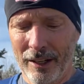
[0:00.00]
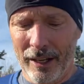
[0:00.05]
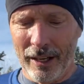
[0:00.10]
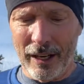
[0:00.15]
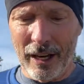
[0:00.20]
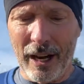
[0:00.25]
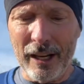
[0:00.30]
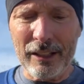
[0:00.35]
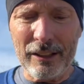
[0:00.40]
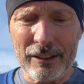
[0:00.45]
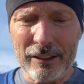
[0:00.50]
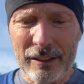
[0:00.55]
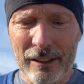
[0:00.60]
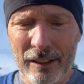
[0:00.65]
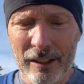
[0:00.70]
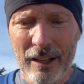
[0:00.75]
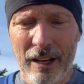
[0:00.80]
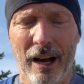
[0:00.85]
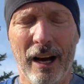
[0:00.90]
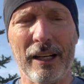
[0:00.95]
And
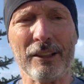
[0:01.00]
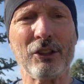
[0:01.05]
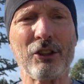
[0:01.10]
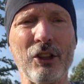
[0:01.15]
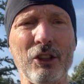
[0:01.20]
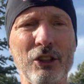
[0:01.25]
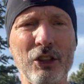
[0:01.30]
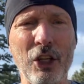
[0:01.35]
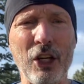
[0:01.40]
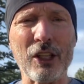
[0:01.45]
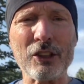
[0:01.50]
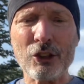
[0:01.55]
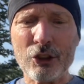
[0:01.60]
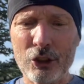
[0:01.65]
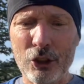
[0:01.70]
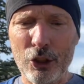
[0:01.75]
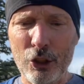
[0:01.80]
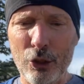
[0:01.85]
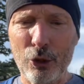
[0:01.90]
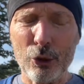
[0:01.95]
I
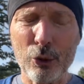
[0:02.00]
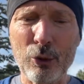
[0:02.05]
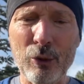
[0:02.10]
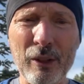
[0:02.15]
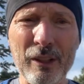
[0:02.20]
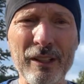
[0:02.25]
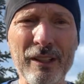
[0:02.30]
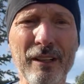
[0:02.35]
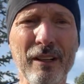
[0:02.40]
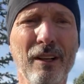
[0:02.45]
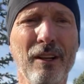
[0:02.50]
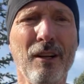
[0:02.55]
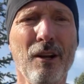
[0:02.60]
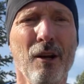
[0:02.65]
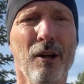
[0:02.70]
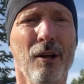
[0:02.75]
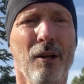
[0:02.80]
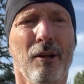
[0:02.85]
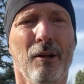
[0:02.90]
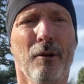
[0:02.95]
suggest you
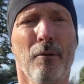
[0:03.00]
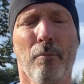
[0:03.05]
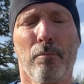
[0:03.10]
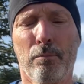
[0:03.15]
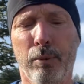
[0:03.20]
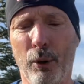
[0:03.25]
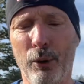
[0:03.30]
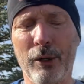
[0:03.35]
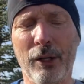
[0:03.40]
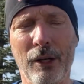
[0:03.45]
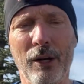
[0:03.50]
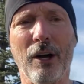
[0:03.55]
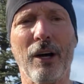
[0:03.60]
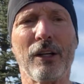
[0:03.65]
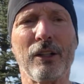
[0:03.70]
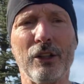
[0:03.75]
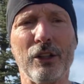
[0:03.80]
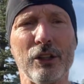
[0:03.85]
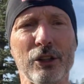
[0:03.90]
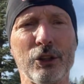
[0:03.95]
put it
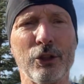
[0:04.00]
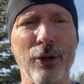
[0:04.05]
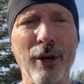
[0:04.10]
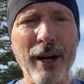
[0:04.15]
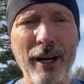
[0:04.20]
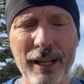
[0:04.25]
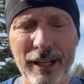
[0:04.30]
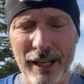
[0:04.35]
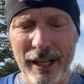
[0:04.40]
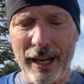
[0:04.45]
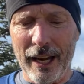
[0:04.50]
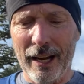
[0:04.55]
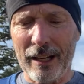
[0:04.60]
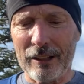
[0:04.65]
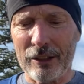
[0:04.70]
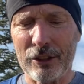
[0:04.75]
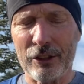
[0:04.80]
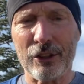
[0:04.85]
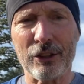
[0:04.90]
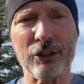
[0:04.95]
on your training
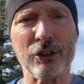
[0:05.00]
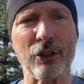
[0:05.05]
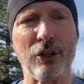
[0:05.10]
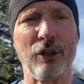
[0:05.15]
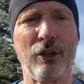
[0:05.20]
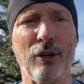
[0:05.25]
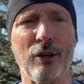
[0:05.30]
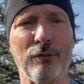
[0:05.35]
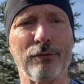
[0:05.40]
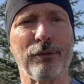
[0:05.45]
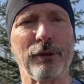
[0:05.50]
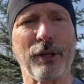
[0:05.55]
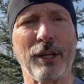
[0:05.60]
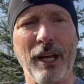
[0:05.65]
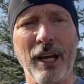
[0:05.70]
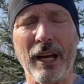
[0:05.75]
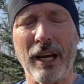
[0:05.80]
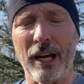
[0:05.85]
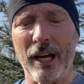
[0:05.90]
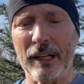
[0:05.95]
calendar so you don't
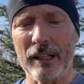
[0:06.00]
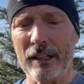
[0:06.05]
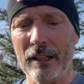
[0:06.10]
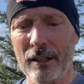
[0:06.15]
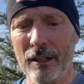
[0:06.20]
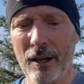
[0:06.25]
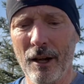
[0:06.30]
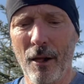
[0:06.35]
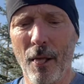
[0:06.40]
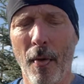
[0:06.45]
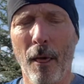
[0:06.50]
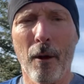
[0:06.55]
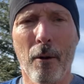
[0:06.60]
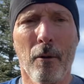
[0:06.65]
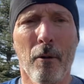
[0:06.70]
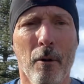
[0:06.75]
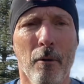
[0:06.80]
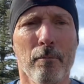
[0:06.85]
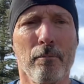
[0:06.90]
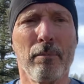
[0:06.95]
forget.
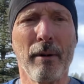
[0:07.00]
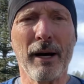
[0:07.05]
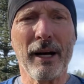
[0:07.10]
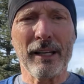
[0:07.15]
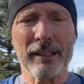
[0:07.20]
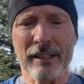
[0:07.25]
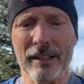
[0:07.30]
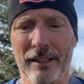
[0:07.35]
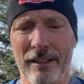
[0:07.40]
But